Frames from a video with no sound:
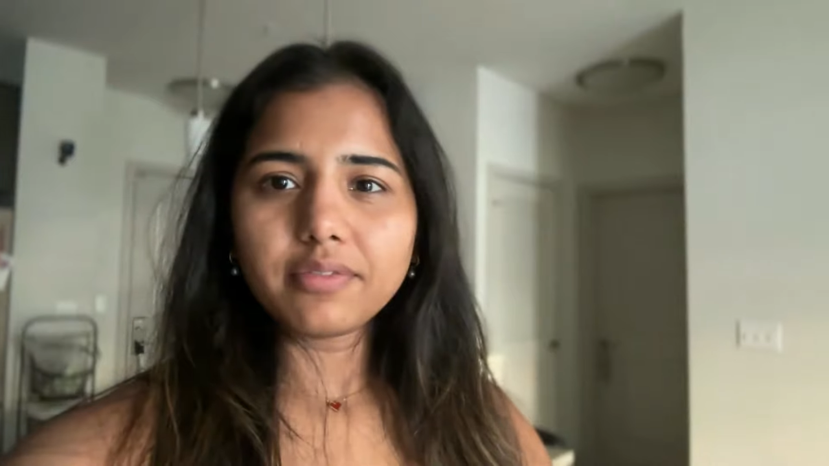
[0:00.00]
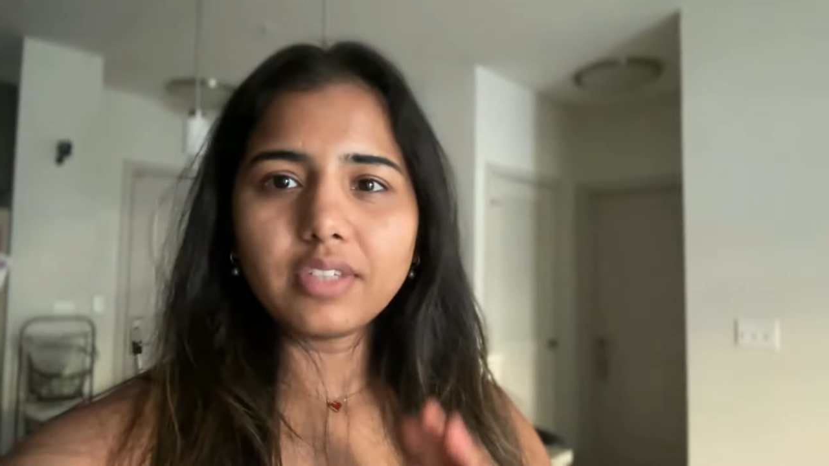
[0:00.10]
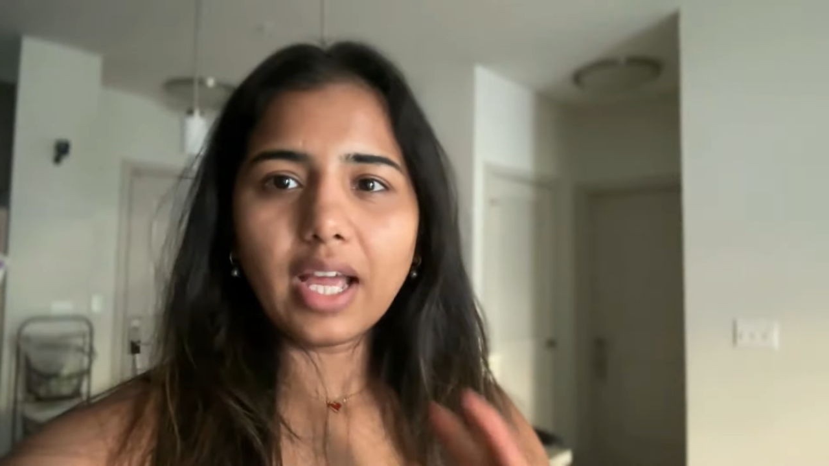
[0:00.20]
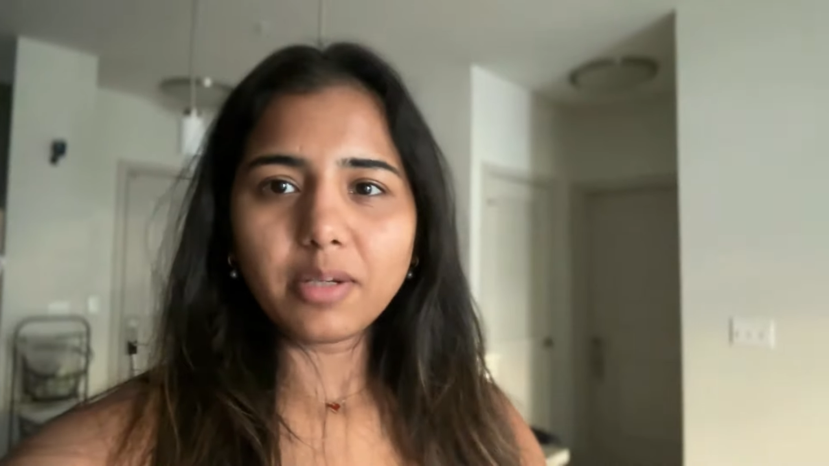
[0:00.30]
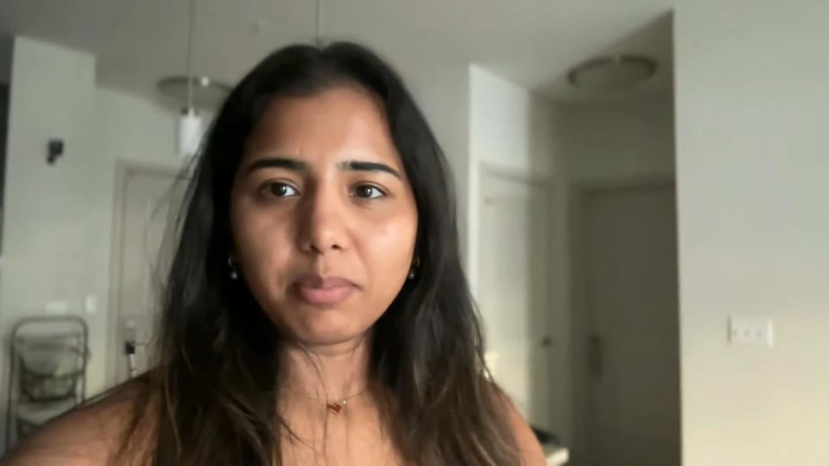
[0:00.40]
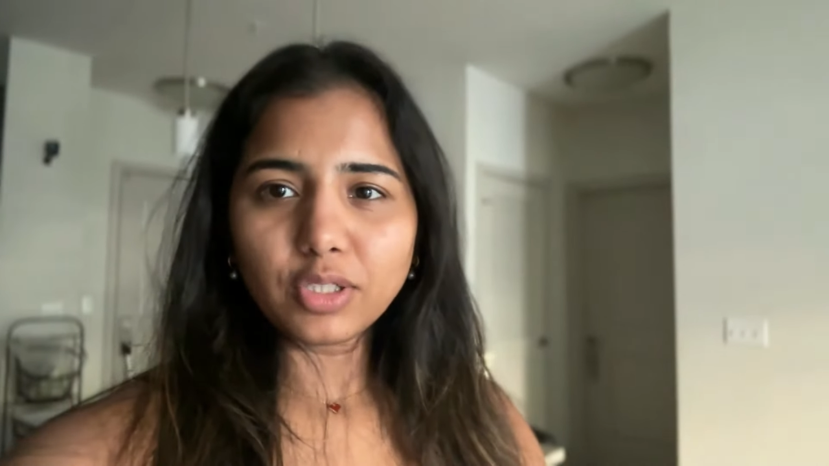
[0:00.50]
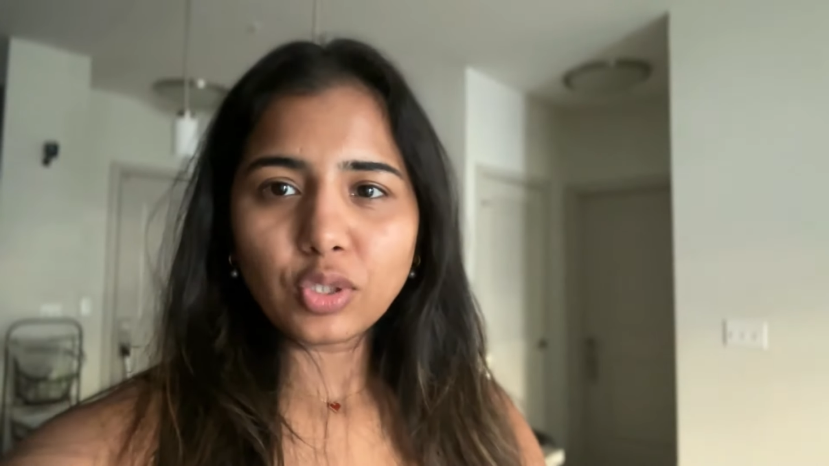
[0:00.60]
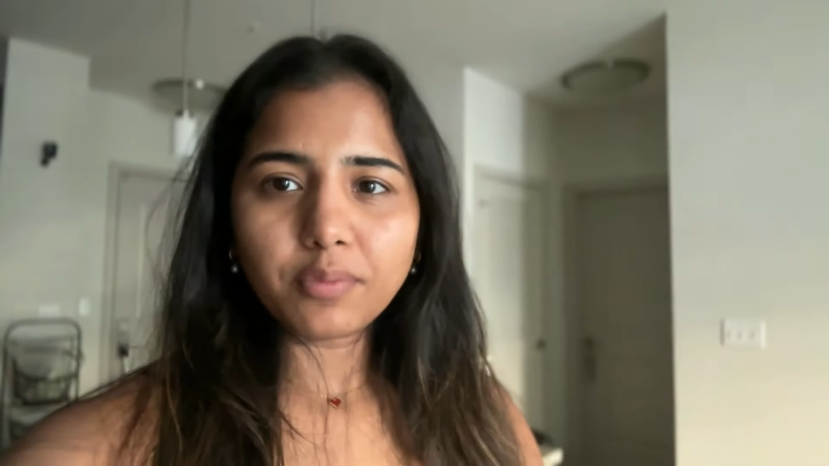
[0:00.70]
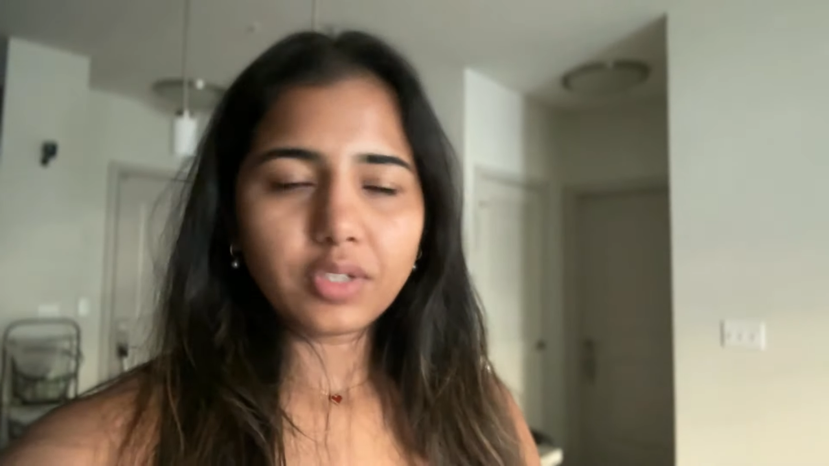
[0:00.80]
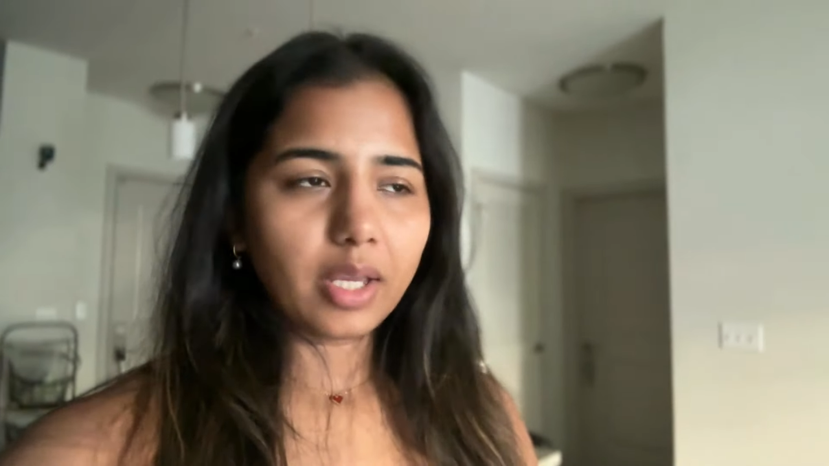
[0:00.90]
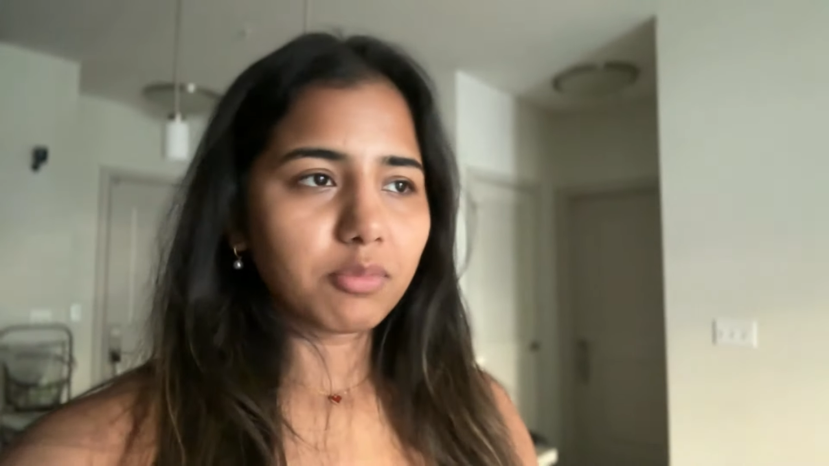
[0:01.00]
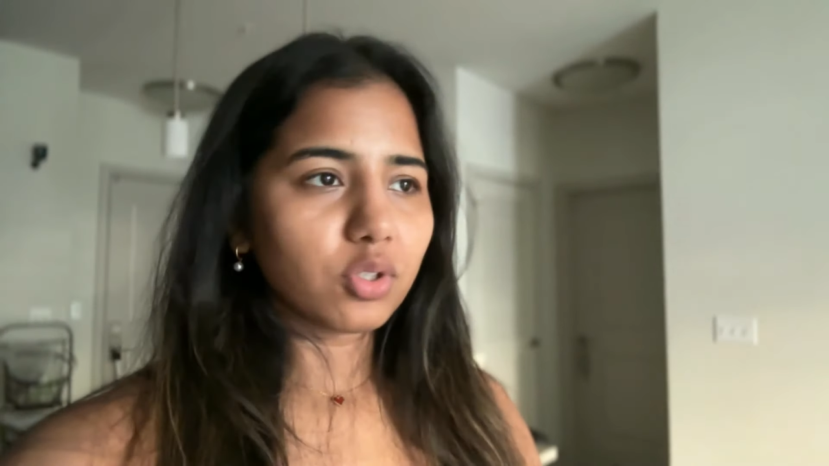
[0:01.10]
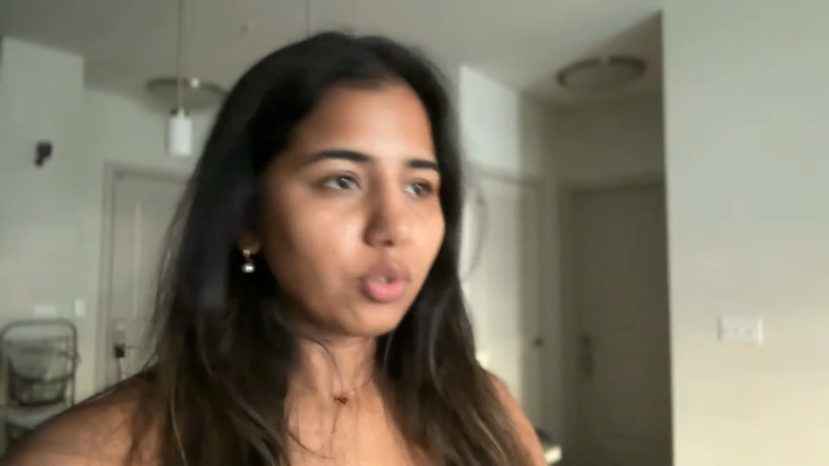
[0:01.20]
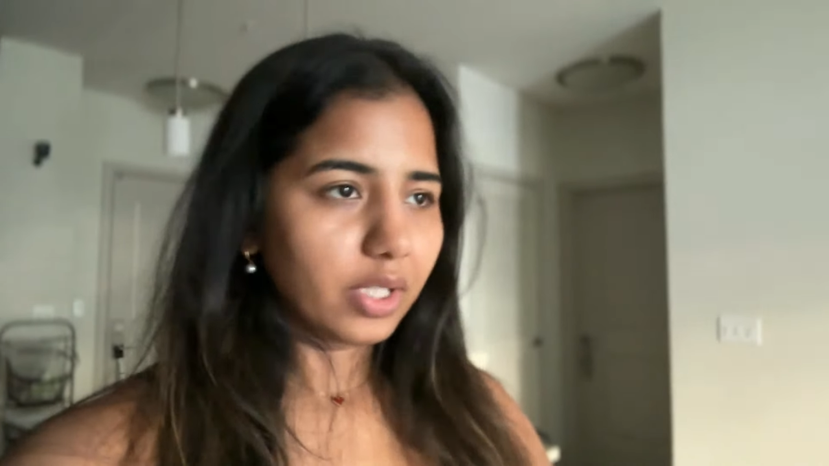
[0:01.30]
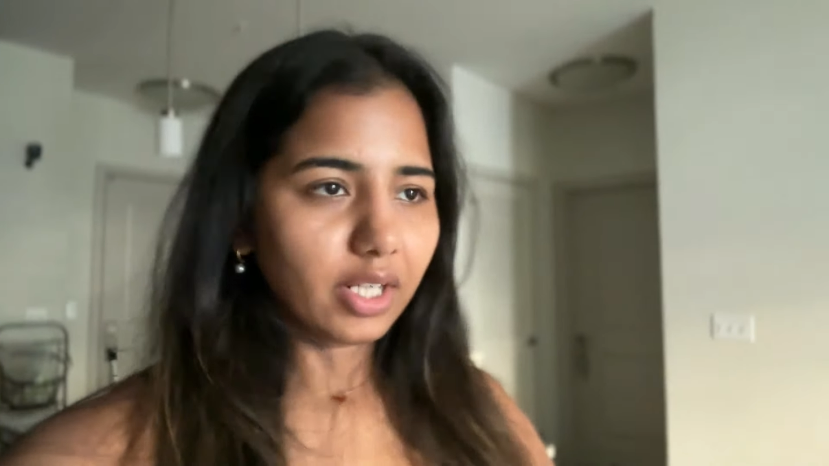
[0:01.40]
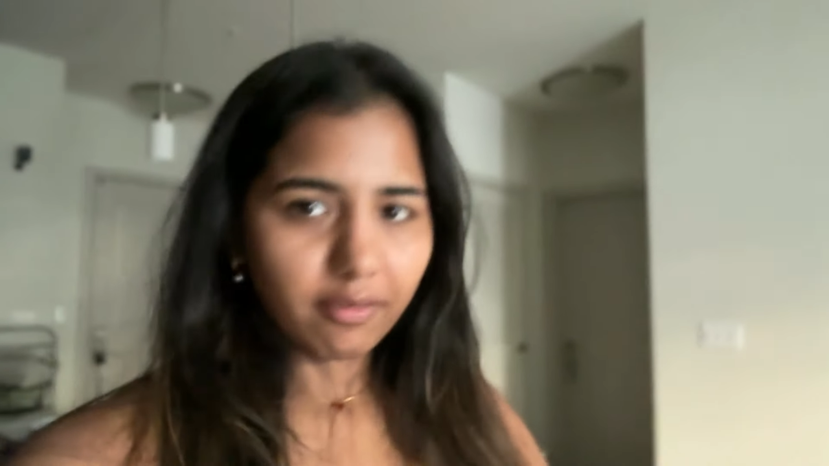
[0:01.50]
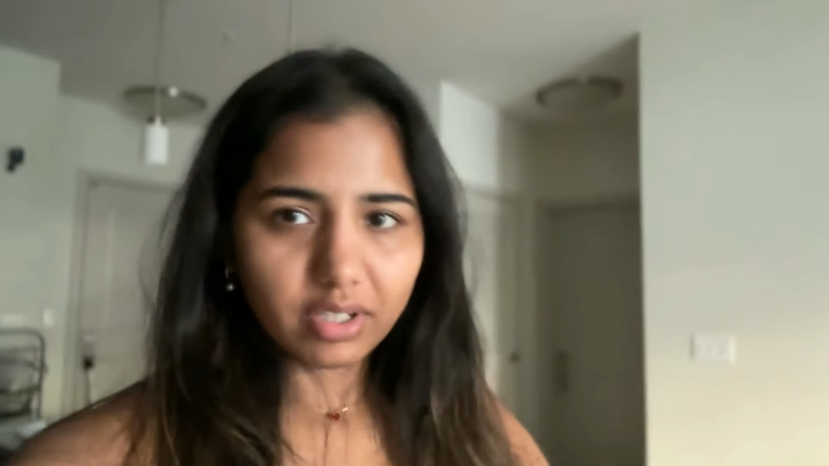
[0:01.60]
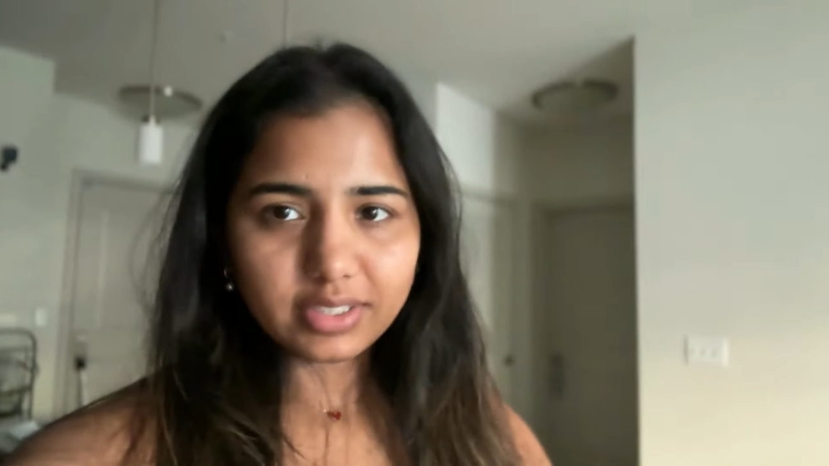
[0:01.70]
that much of time to do it every